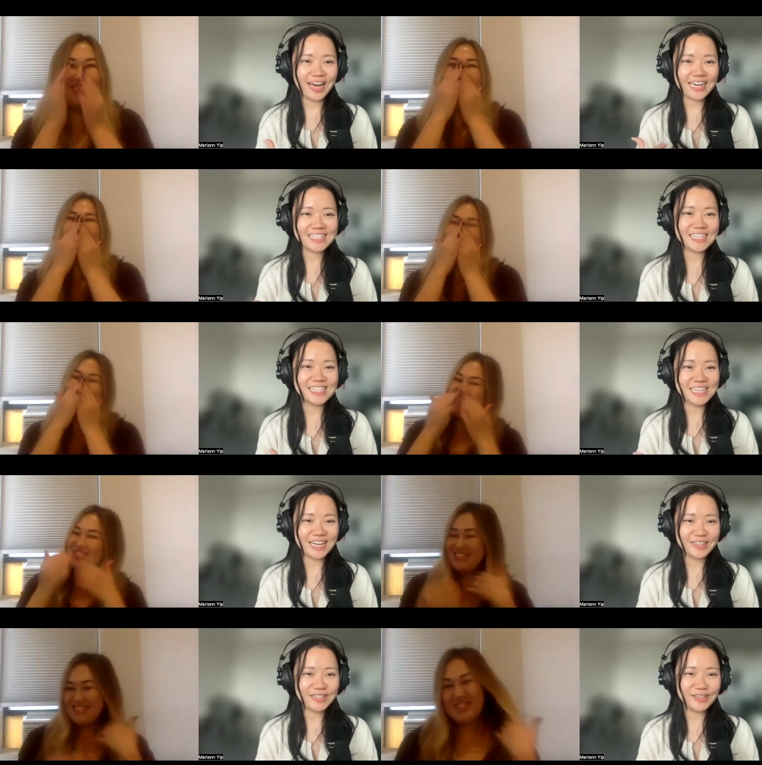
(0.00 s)

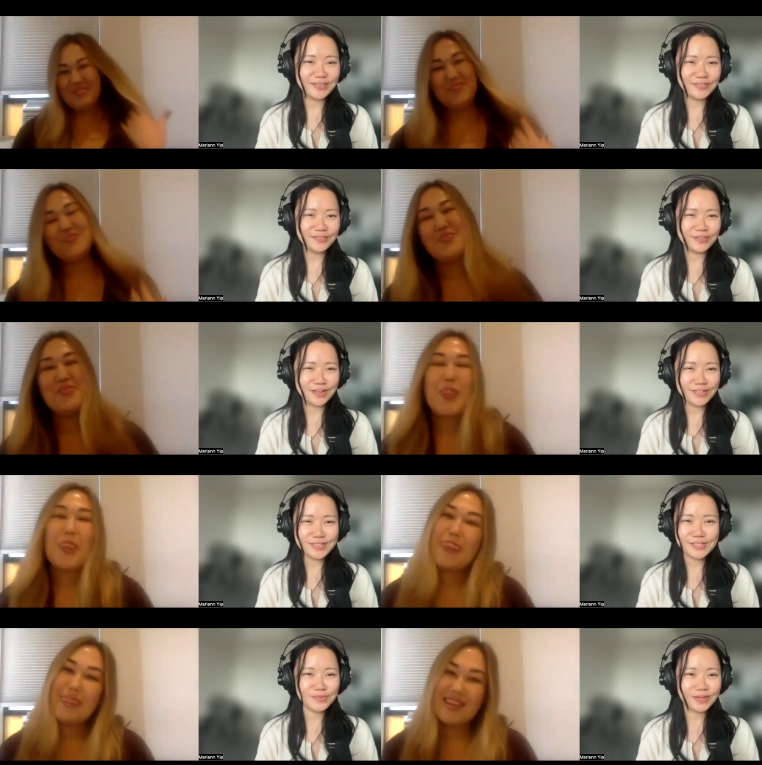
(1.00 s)
Speaker 1: accidentally
Speaker 2: fell
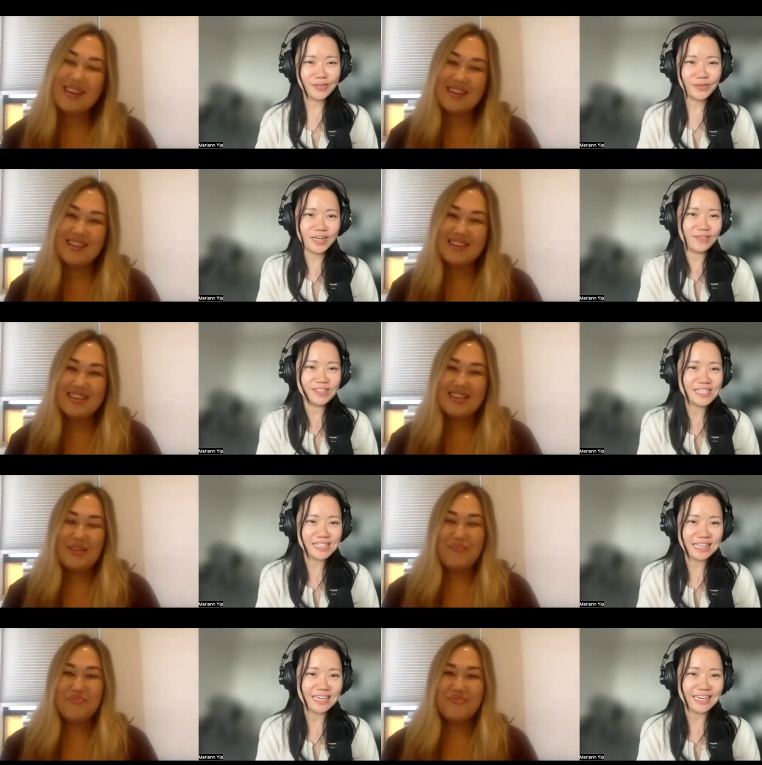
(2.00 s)
into it you didn't even
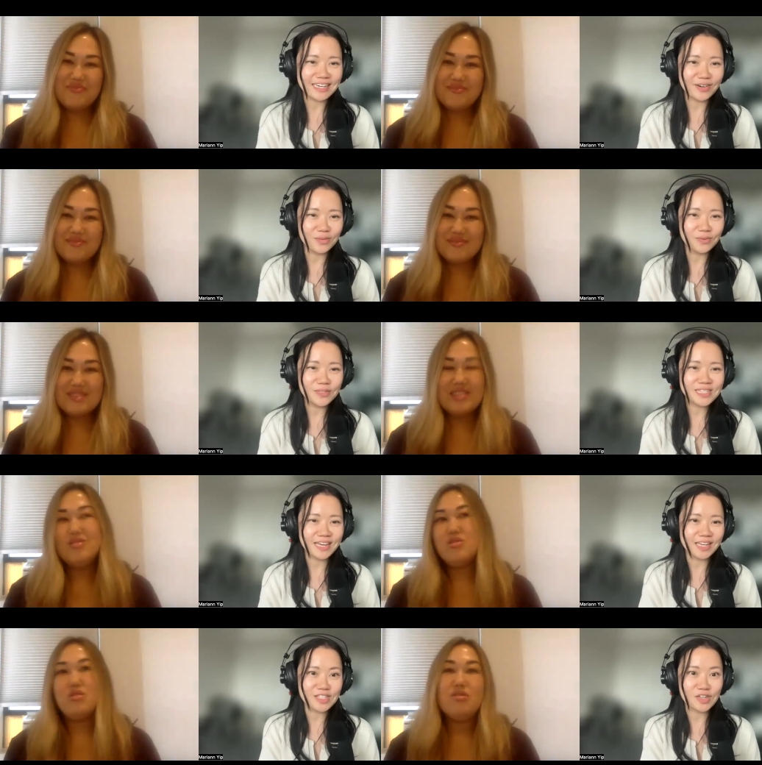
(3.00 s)
seek it it almost
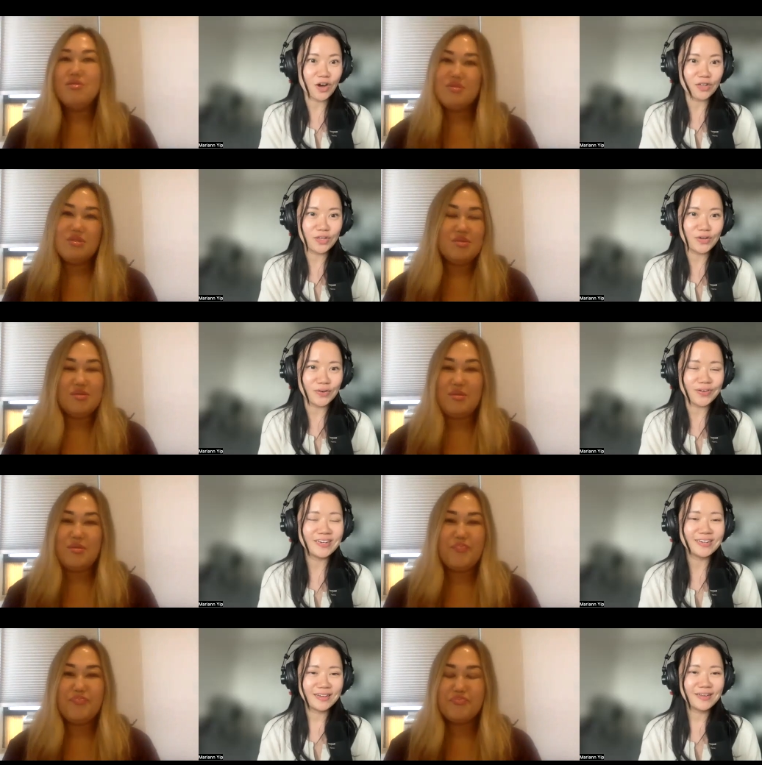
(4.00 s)
like oh, no, you no.
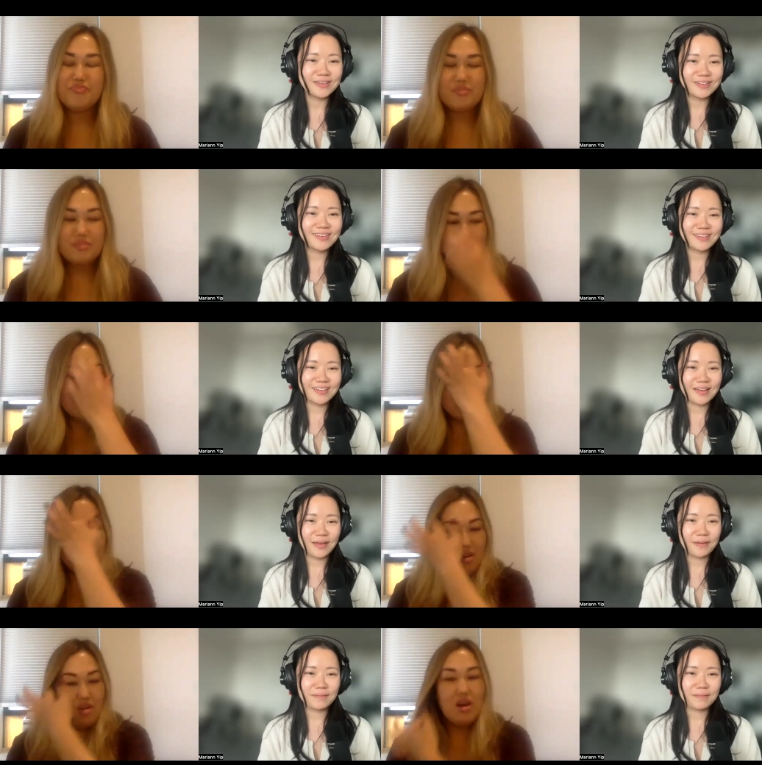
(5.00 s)

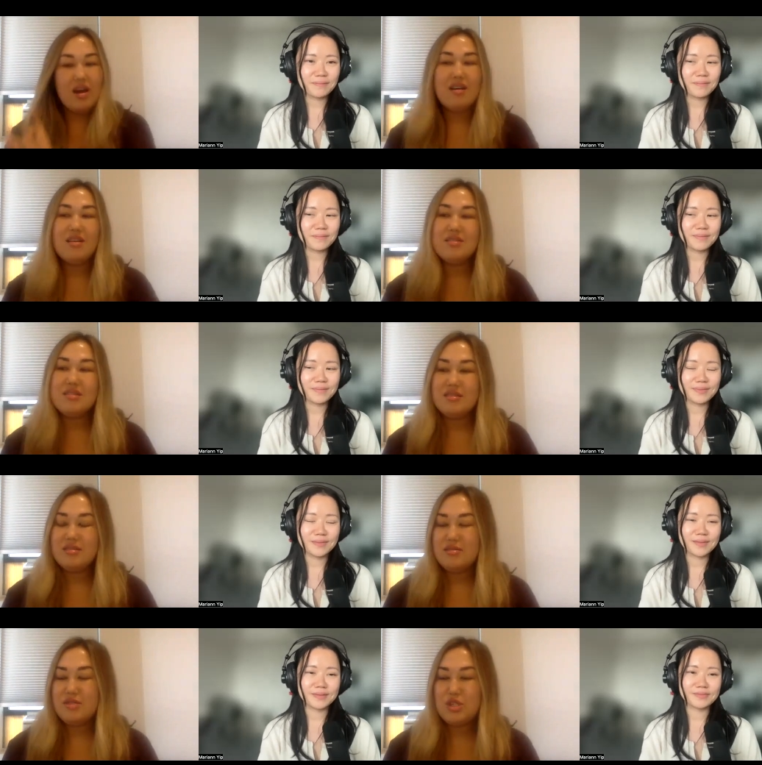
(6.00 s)
No, uh,
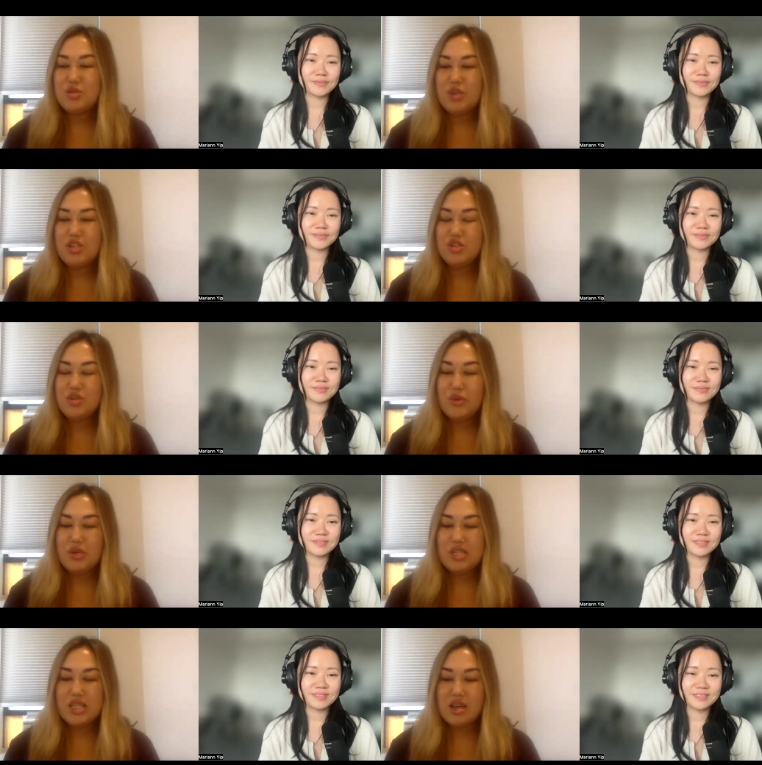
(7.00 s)
the situation
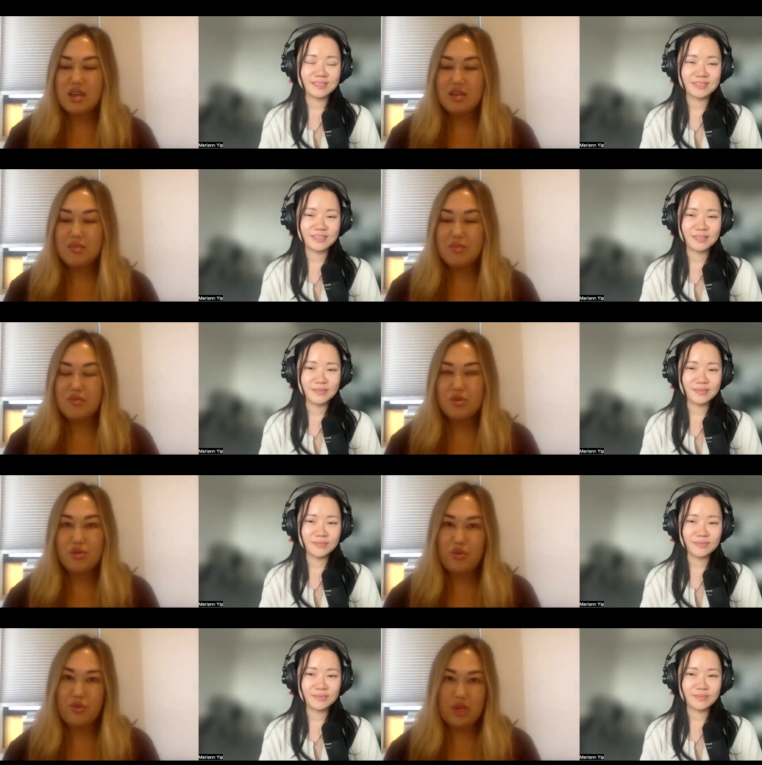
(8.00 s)
was like before
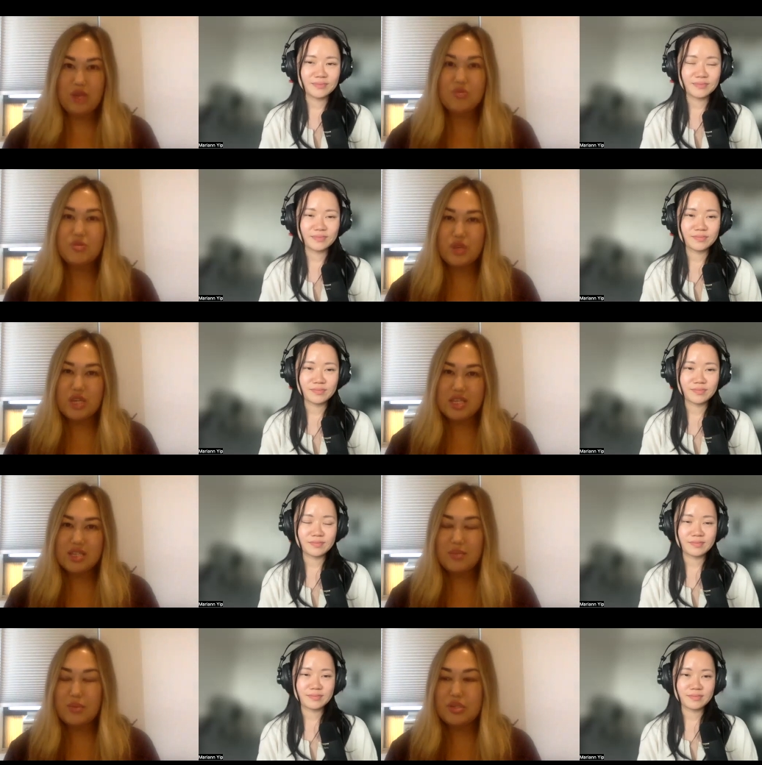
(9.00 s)
COVID when I was working
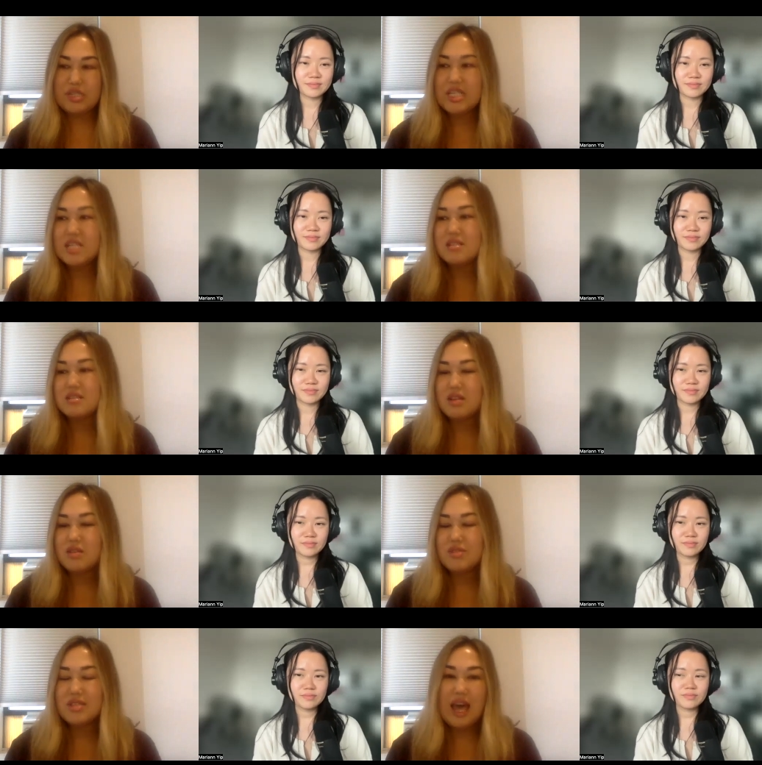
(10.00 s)
as a paralegal,
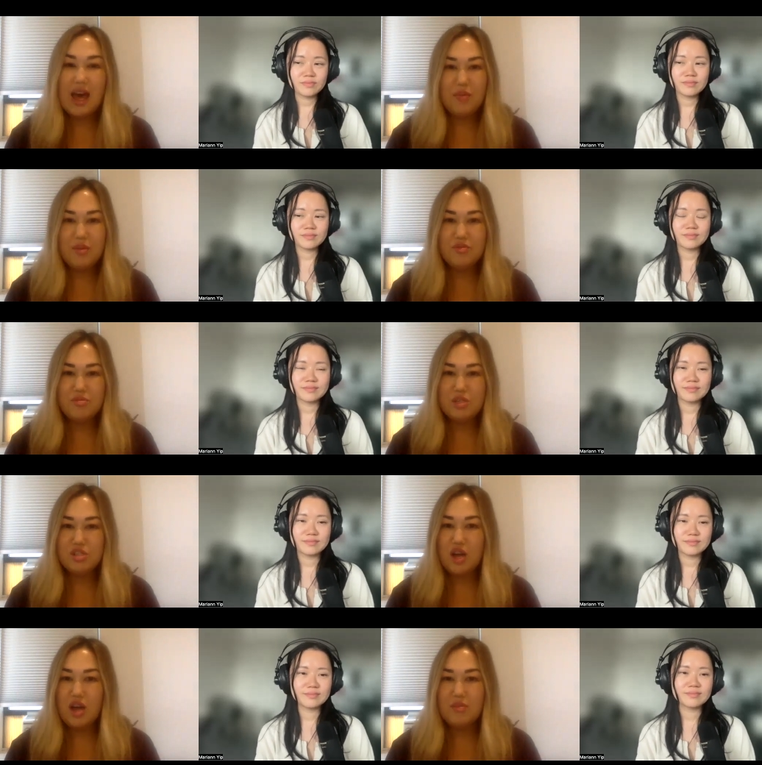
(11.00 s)
I was unhappy with my
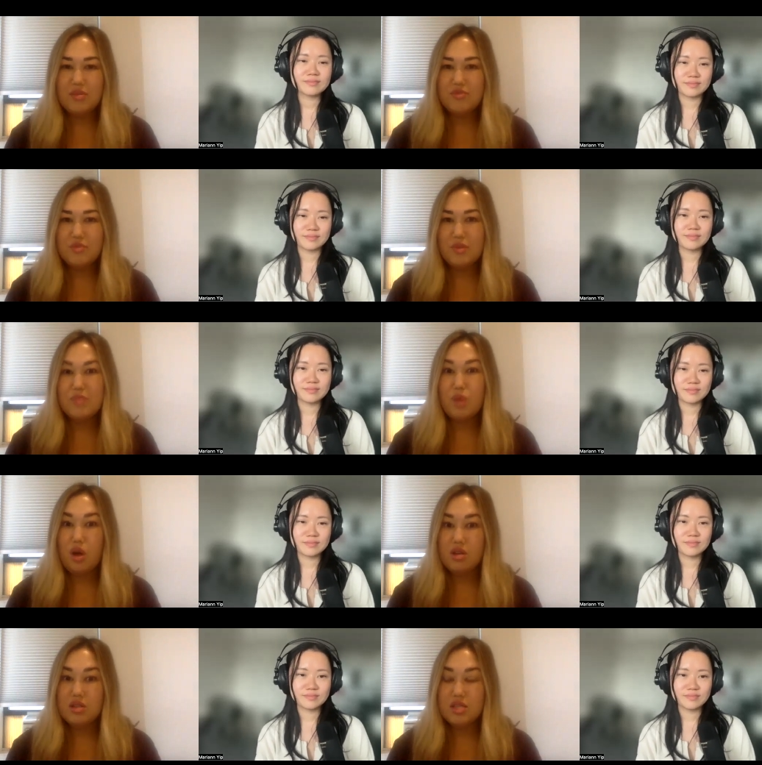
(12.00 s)
job and with my
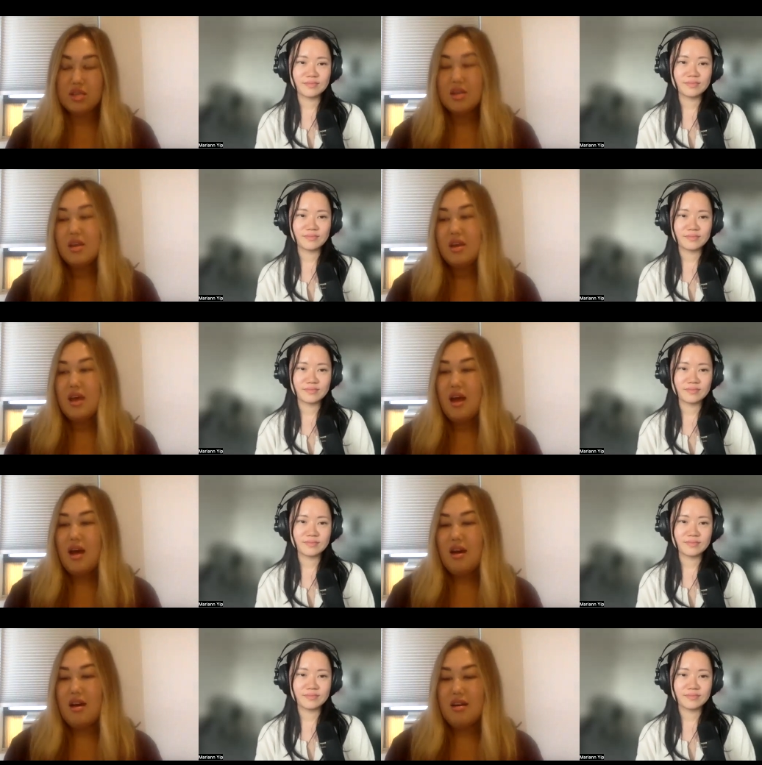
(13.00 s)
boss
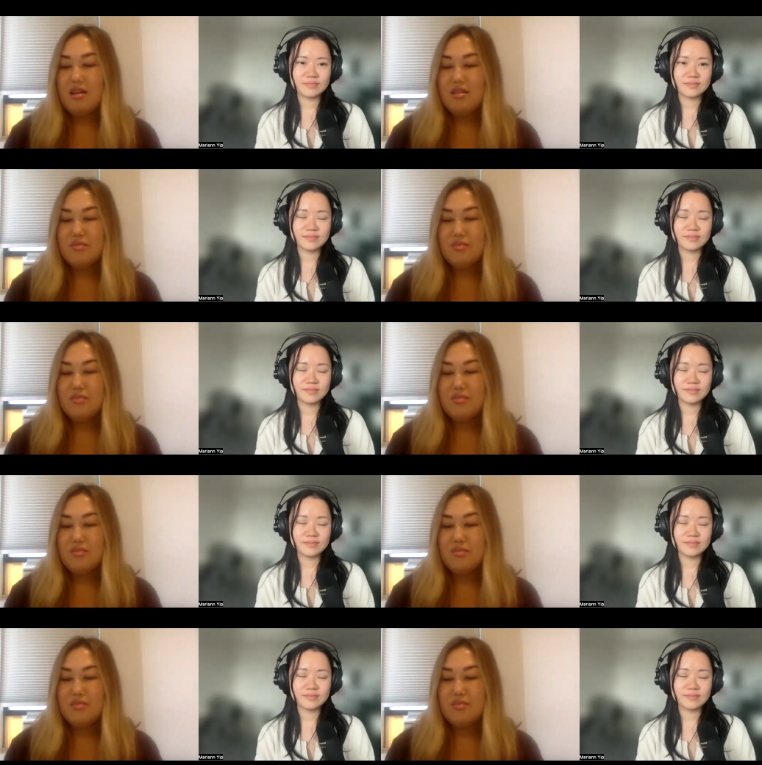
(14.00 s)
uh,